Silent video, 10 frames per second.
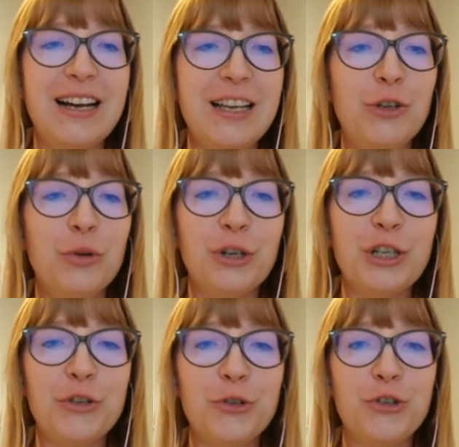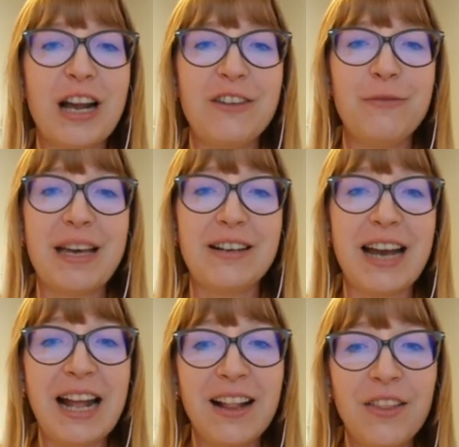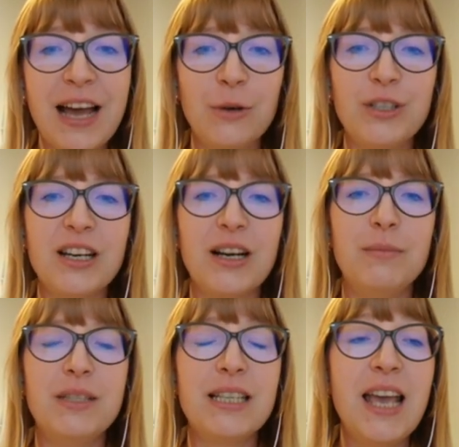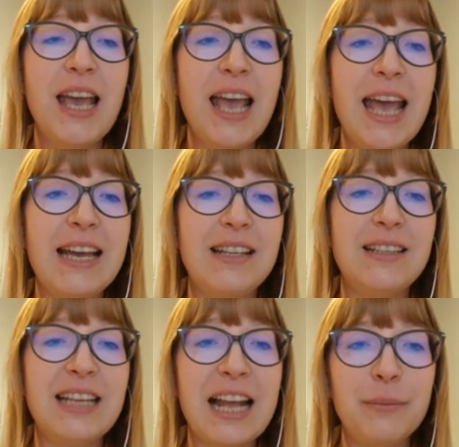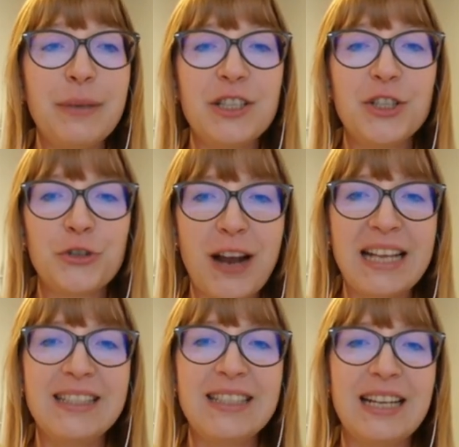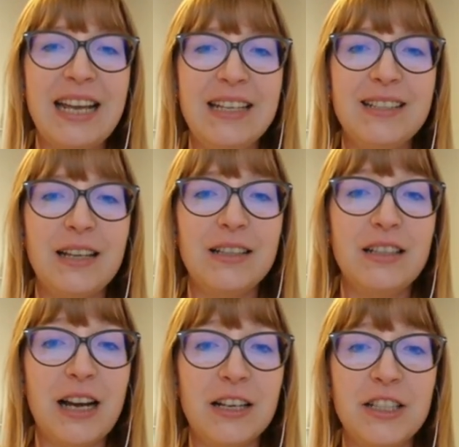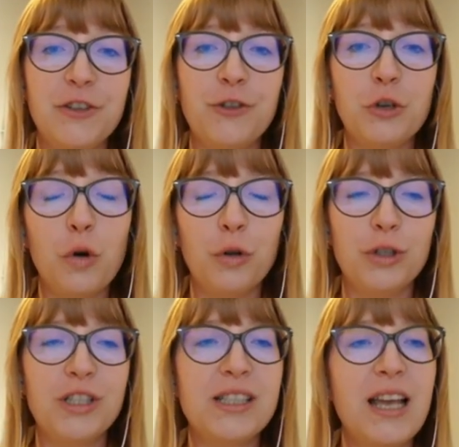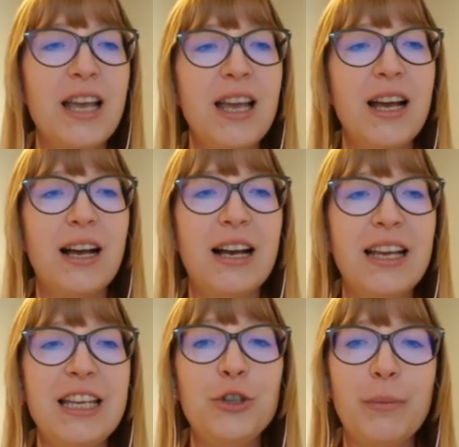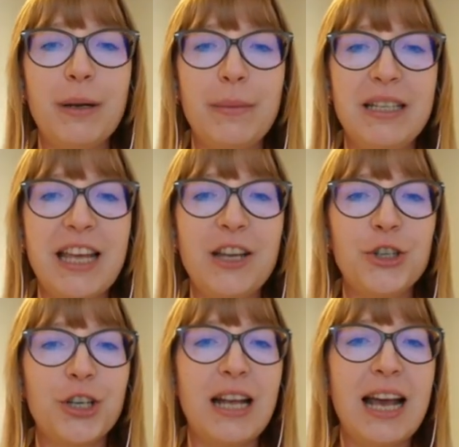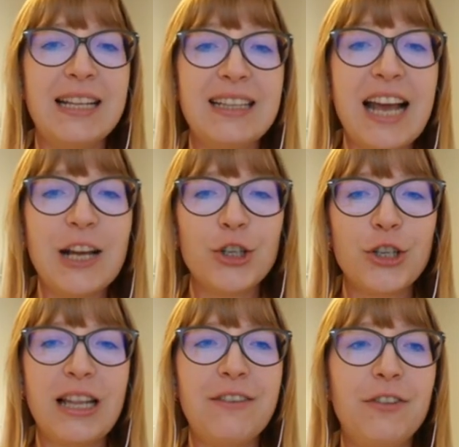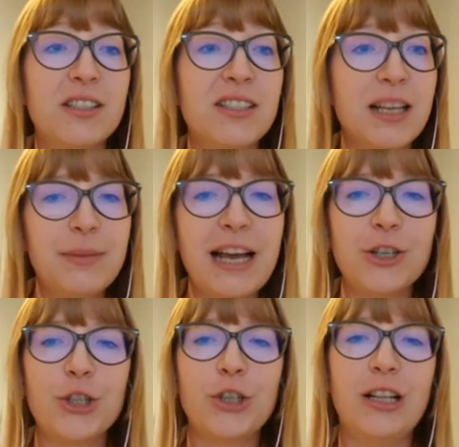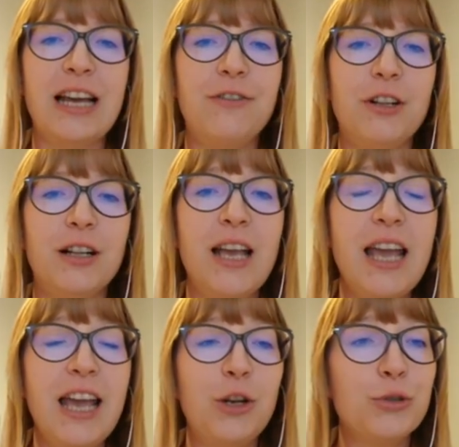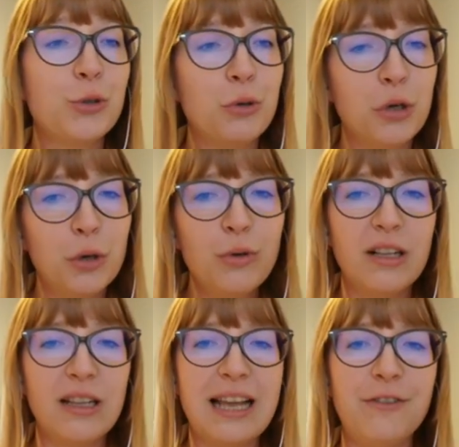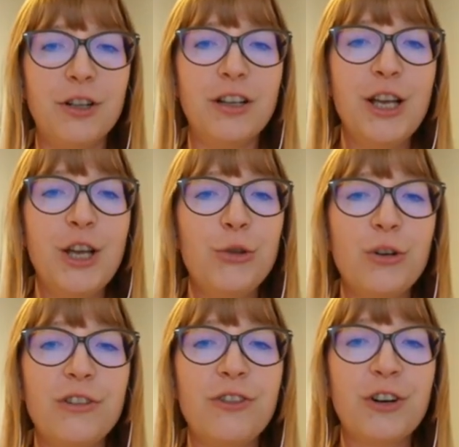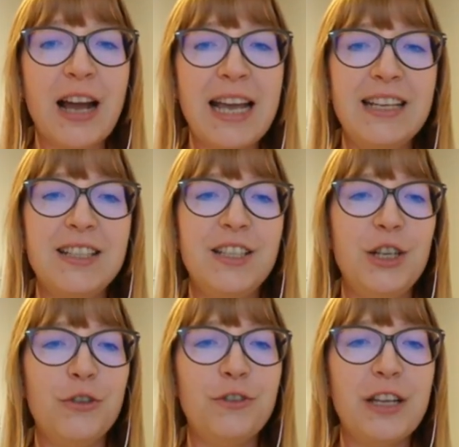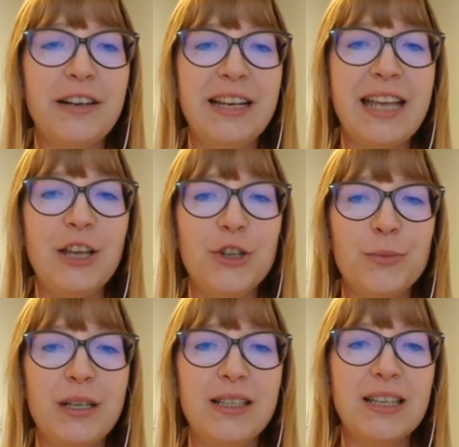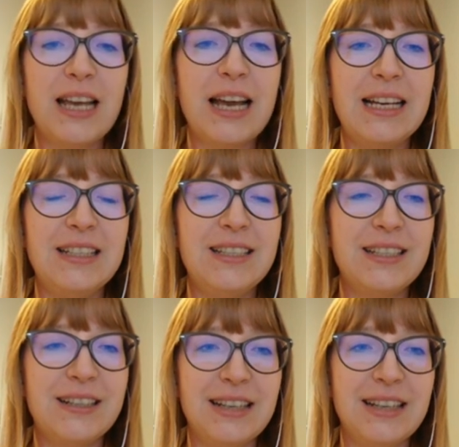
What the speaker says: in order to drive better health outcomes and help us translate our different goals into implementation at national level, subnational level, and also local level through a variety of their engagement at